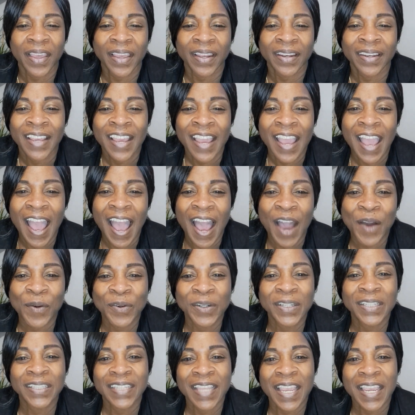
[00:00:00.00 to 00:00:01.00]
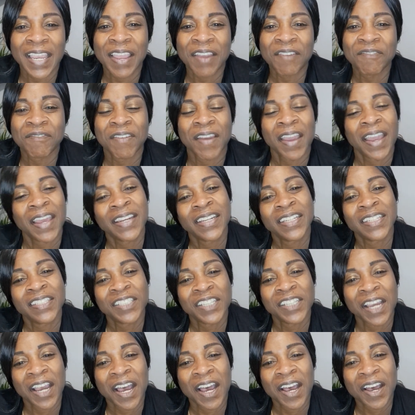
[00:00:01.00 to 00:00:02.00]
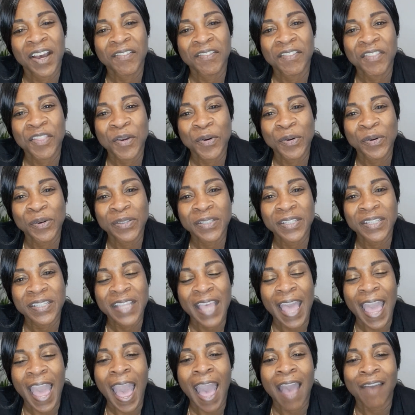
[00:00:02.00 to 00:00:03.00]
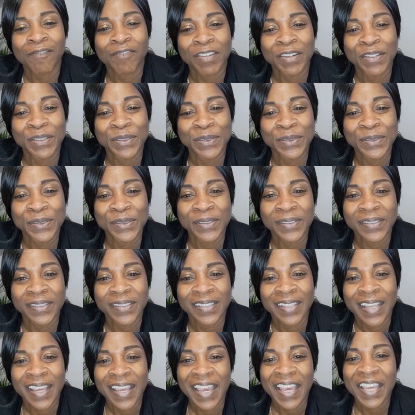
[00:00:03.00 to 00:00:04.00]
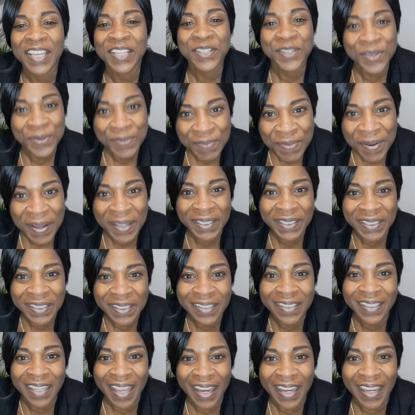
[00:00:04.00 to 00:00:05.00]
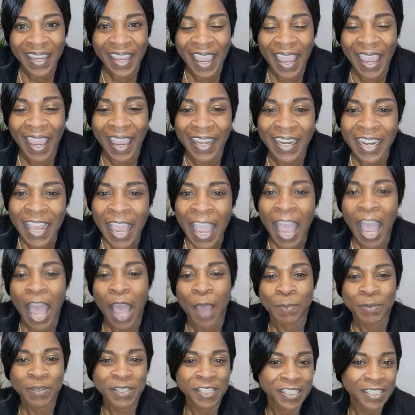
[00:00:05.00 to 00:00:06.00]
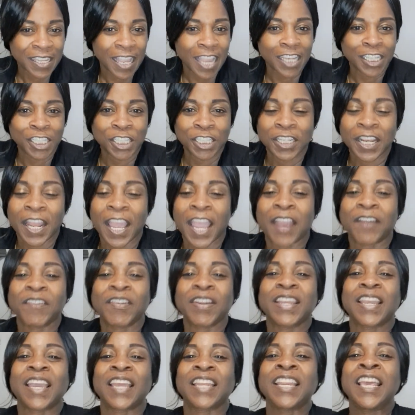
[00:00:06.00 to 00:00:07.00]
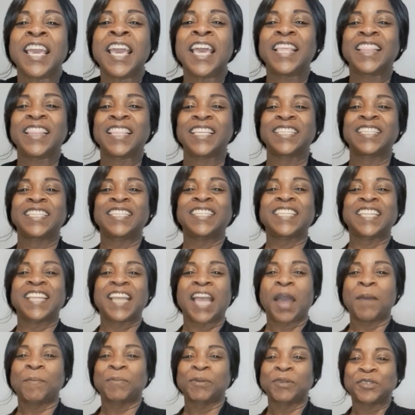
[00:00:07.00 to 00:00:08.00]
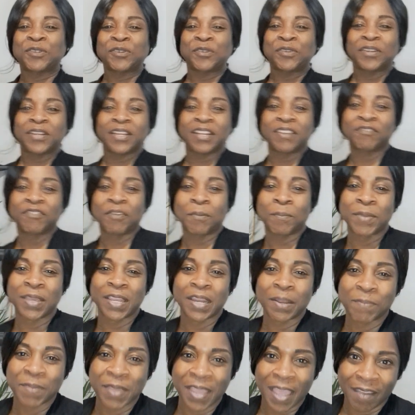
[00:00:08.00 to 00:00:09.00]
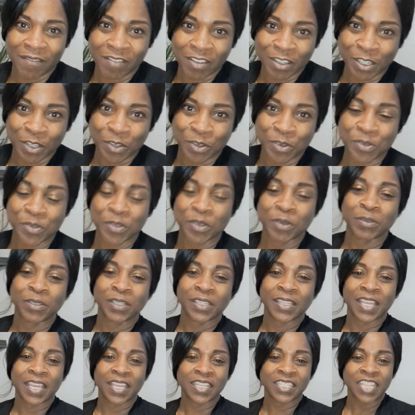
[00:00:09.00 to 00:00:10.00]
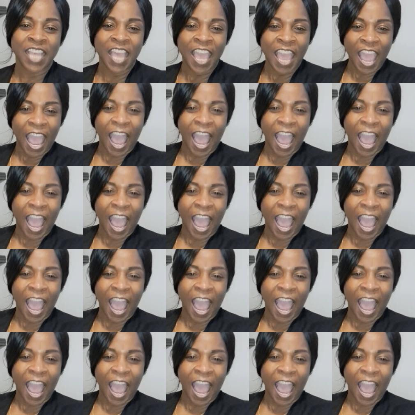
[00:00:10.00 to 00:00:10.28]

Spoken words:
And I want to take advantage of those avenues as much as I can. I'm stationary and this is the opportunity for me to be able to do those things.